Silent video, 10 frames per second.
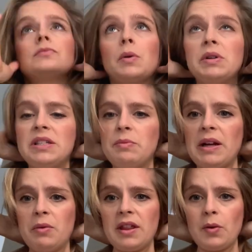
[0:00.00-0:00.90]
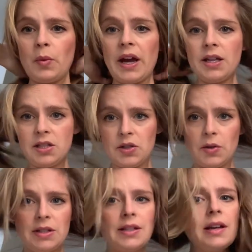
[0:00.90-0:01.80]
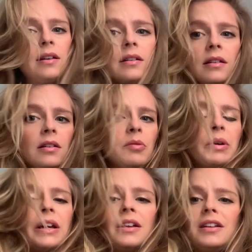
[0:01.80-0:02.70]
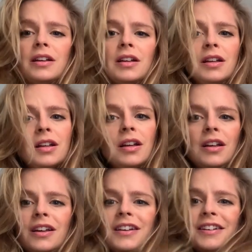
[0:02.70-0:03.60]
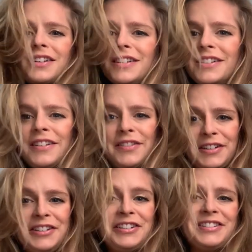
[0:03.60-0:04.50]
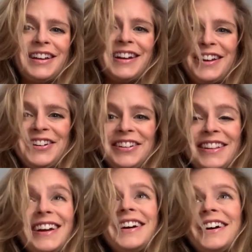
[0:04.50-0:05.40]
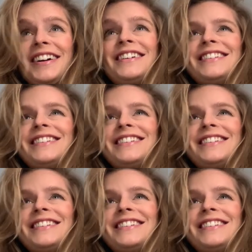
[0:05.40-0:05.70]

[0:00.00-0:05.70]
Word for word: I went to bed with it wet, so it's like a little bit, well, it looks kind of good there.